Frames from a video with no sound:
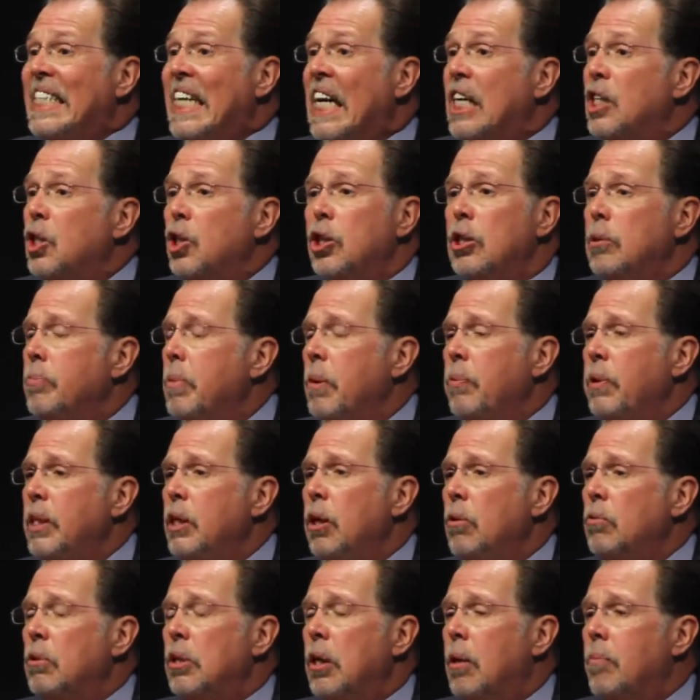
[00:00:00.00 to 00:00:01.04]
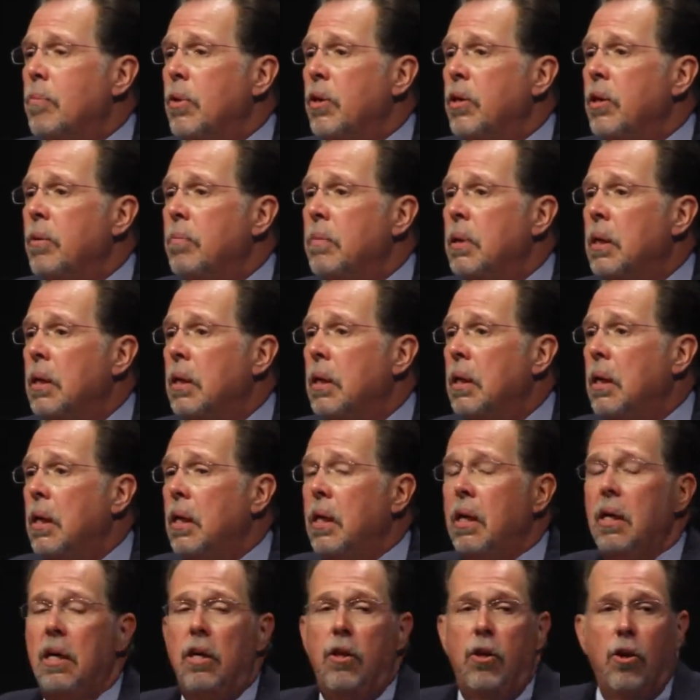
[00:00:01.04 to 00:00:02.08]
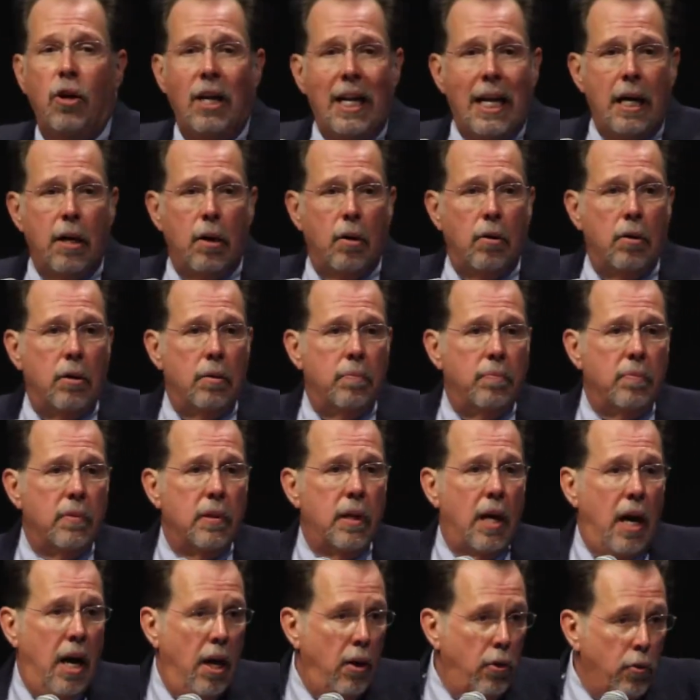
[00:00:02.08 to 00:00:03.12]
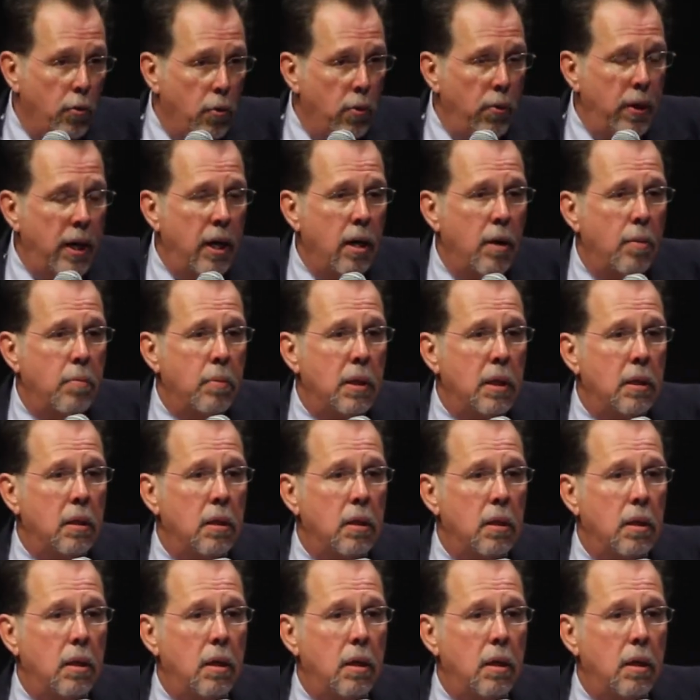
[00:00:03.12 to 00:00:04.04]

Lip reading: sections, but we don't number them. They're lettered, A through M.